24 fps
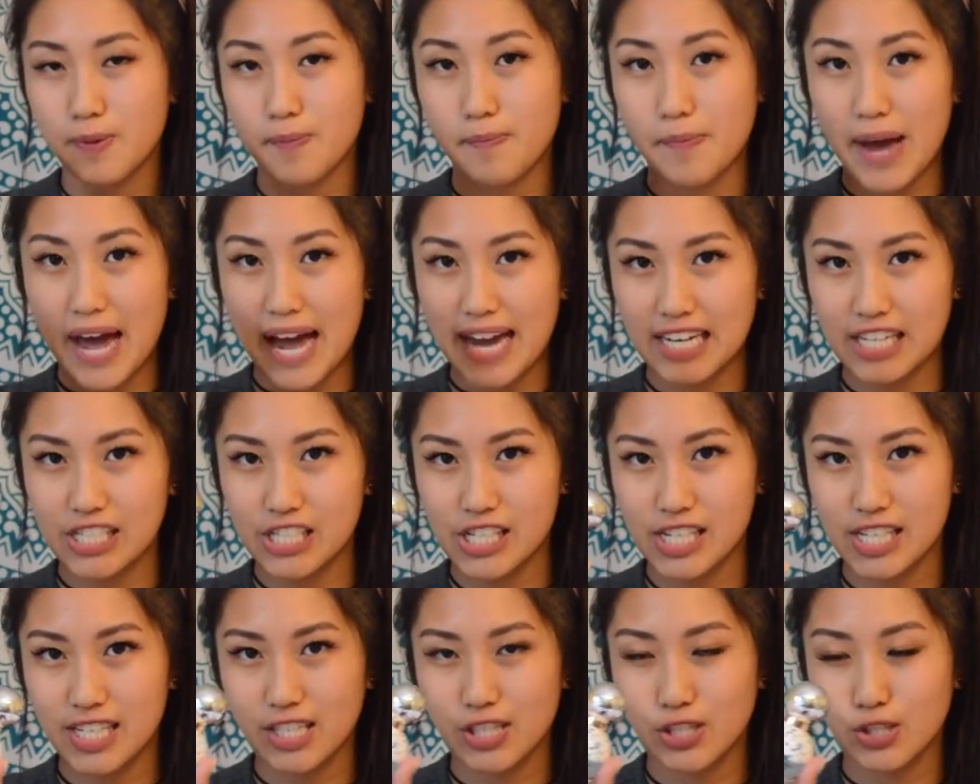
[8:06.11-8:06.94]
The
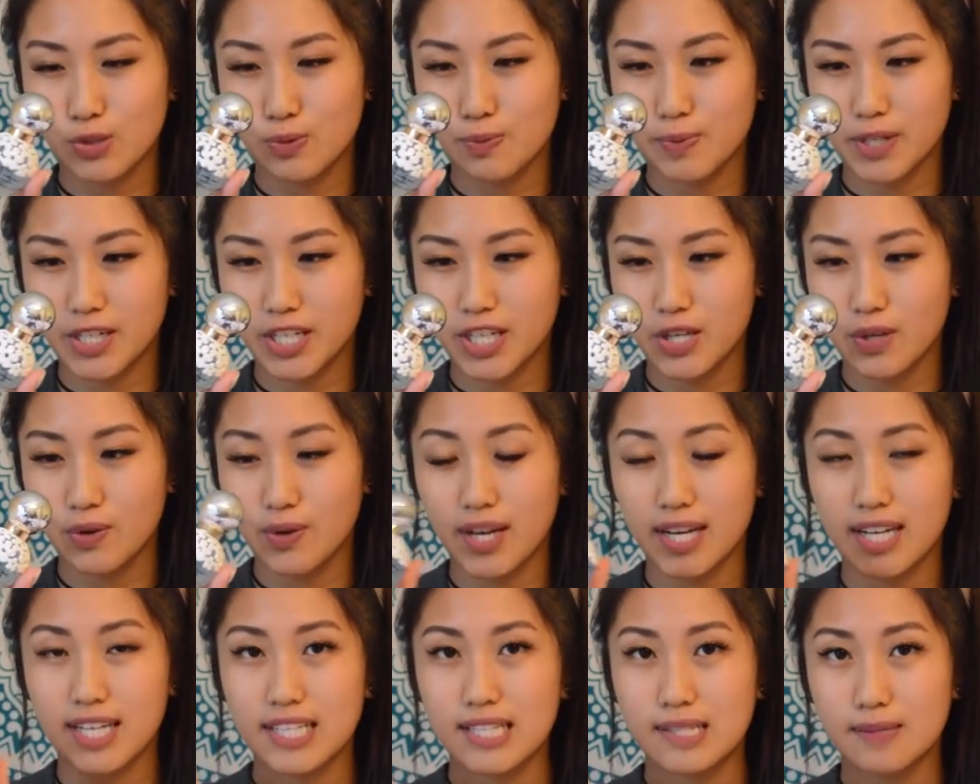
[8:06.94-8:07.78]
packaging is super cute
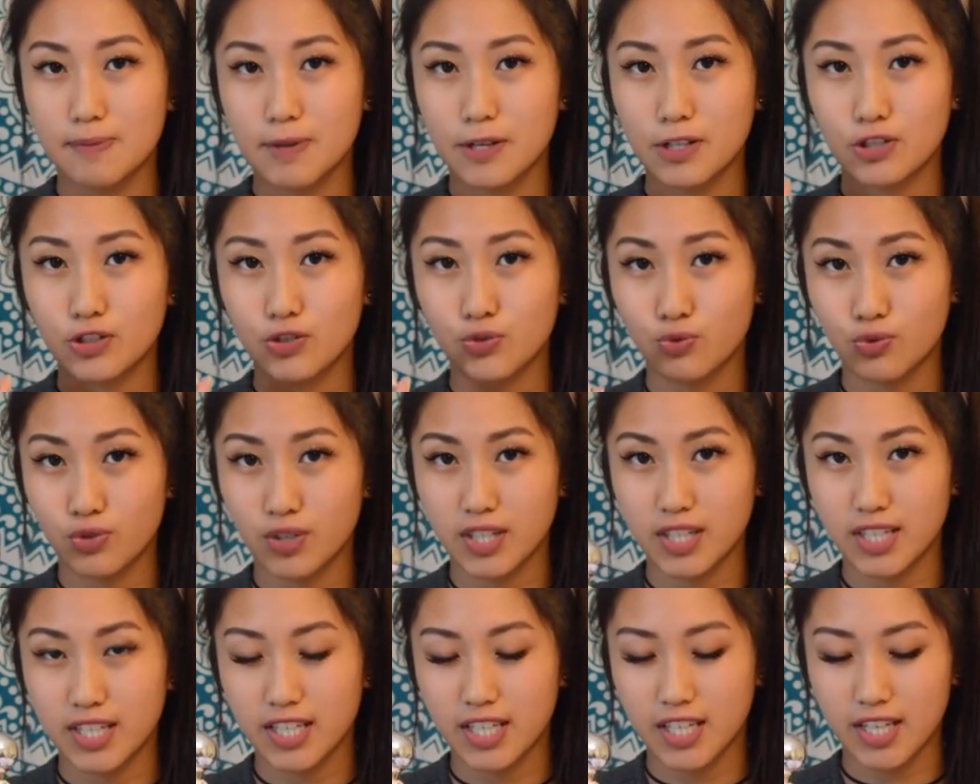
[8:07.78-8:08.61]
and it smells
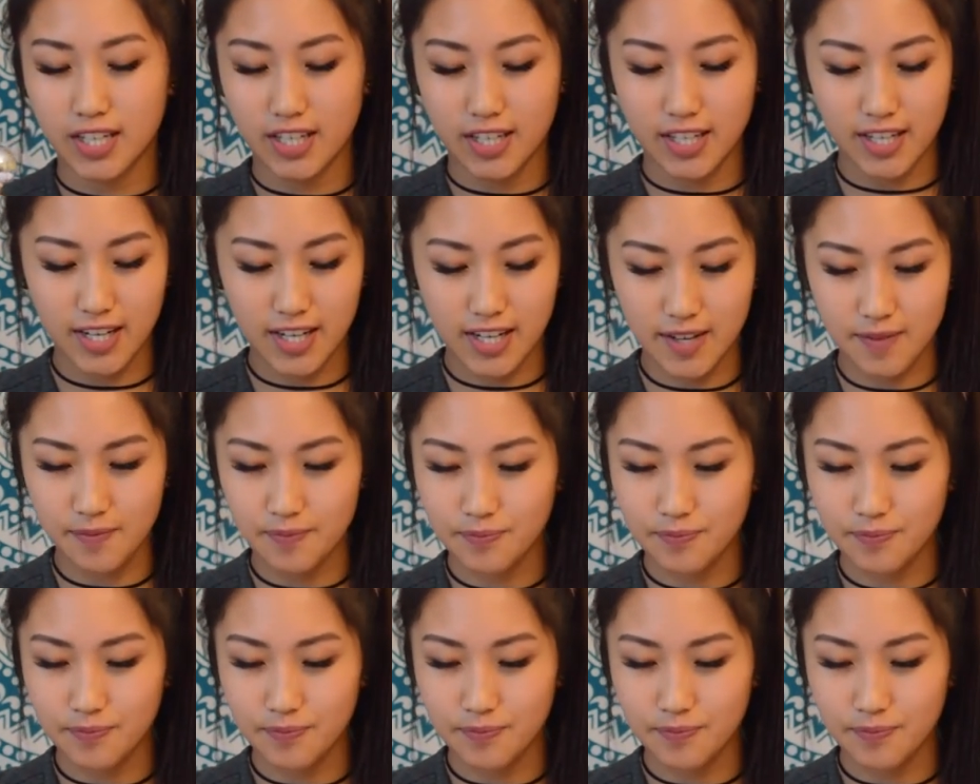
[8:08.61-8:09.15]
really good.